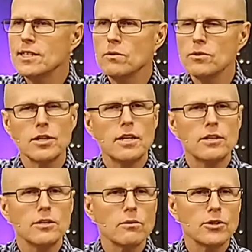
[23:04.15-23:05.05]
Don't,
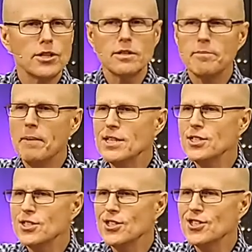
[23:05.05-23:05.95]
don't shoot the
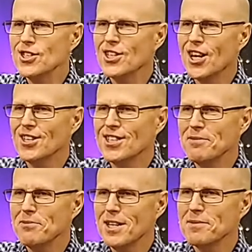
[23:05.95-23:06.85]
messenger just because he
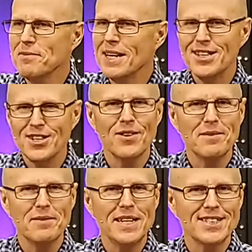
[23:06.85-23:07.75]
brought the, you know what
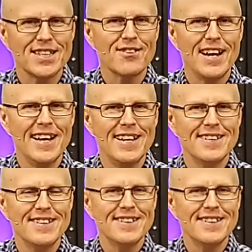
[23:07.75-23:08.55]
I mean? Is that right?